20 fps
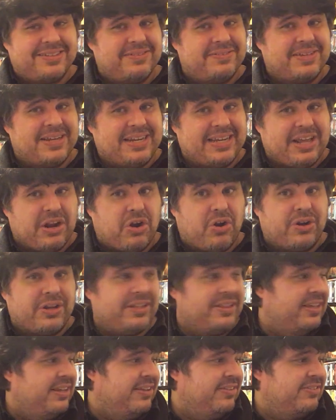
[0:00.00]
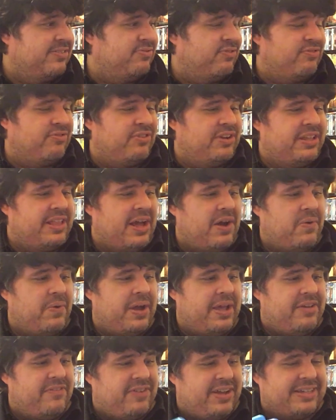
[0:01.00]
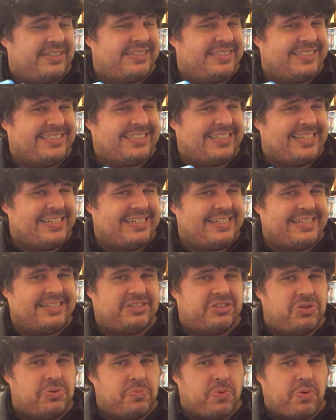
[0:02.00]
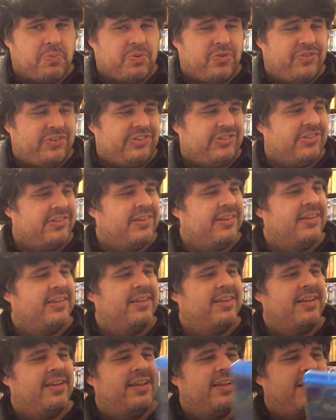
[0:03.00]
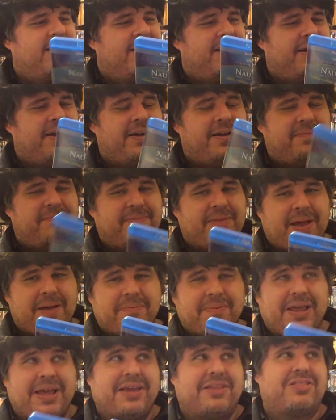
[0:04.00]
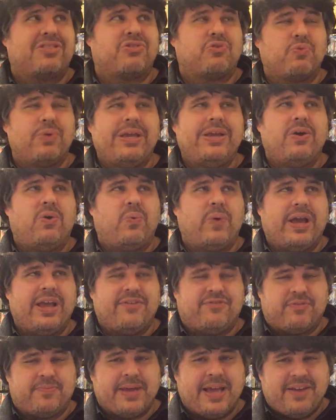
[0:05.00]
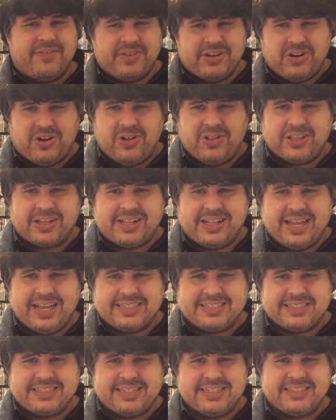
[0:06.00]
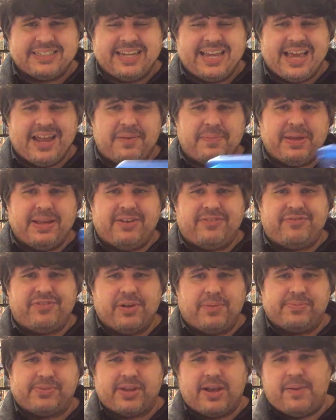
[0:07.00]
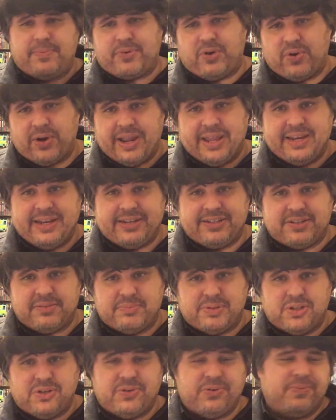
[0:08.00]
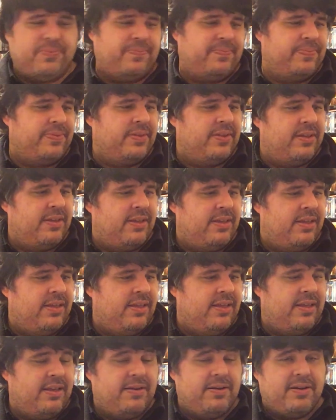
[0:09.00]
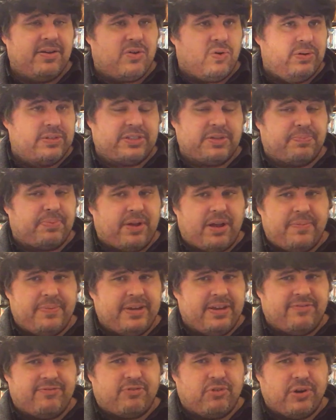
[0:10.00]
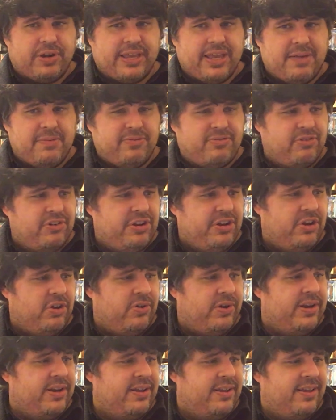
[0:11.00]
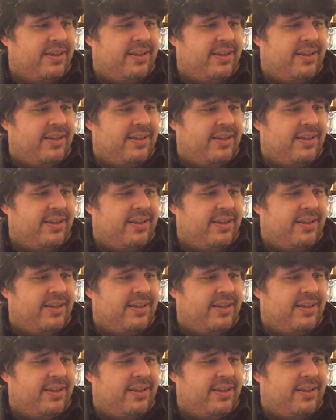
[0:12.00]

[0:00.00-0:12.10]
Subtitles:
going to get Hercules for free that way if I just get like 2 more movies. I'm like 3 away from having all the classic Disney animated films upgraded to blue. Of course, they'll probably be on 4K before you know it.